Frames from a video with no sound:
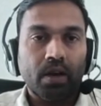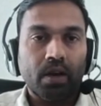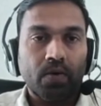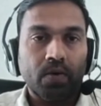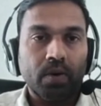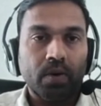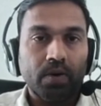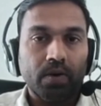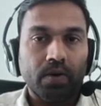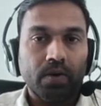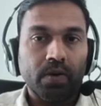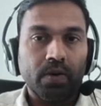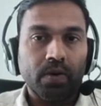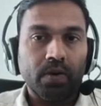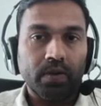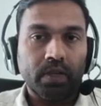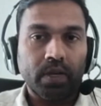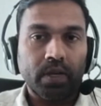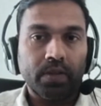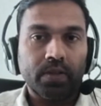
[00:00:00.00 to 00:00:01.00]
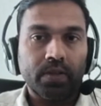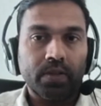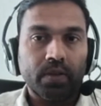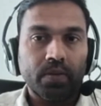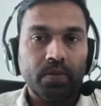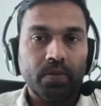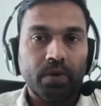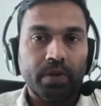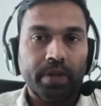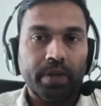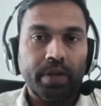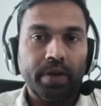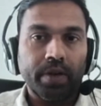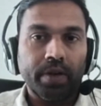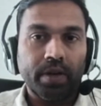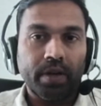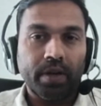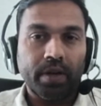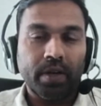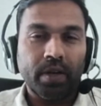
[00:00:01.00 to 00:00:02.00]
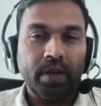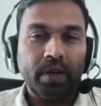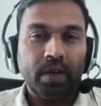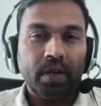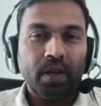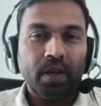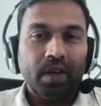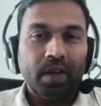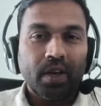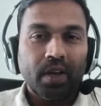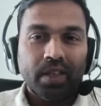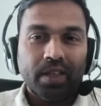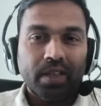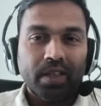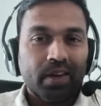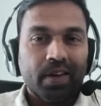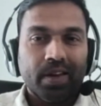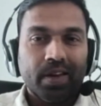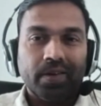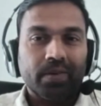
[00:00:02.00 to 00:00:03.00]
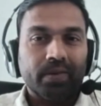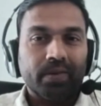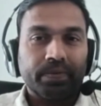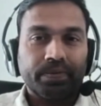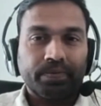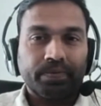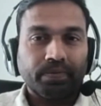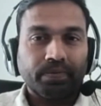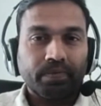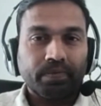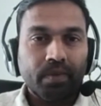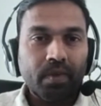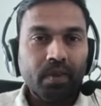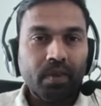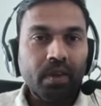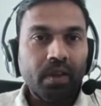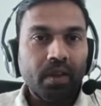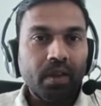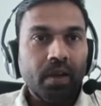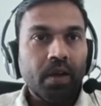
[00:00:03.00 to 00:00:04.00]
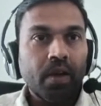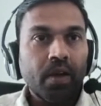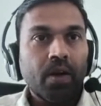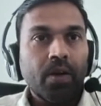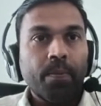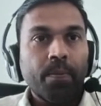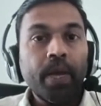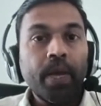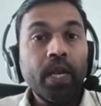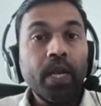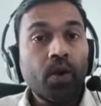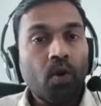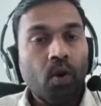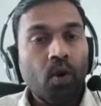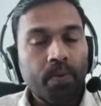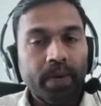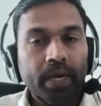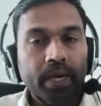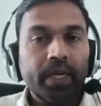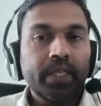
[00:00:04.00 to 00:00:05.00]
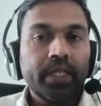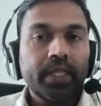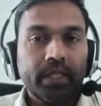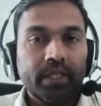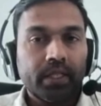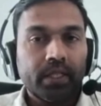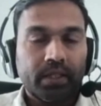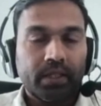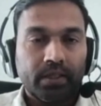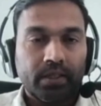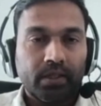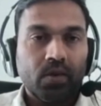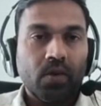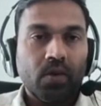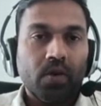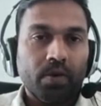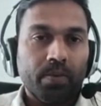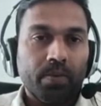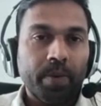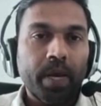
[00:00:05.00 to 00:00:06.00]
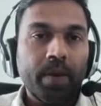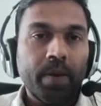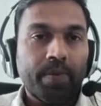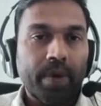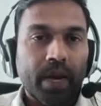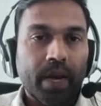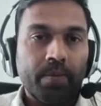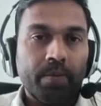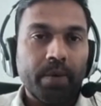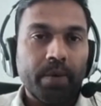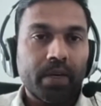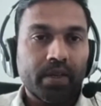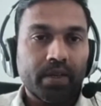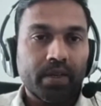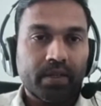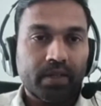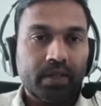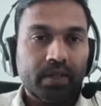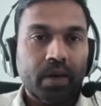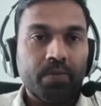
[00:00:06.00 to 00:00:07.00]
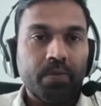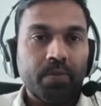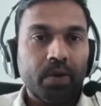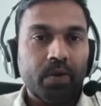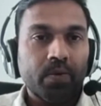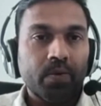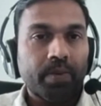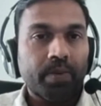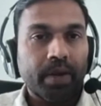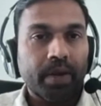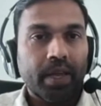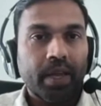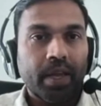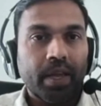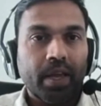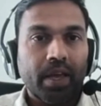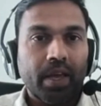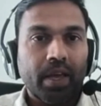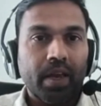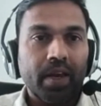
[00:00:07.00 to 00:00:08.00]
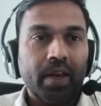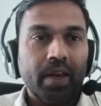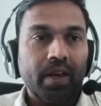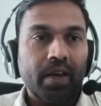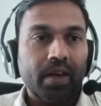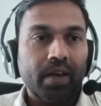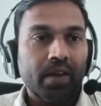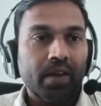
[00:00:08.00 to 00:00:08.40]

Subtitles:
outer celestial body, right? There are many combinations or many parameters come into play, and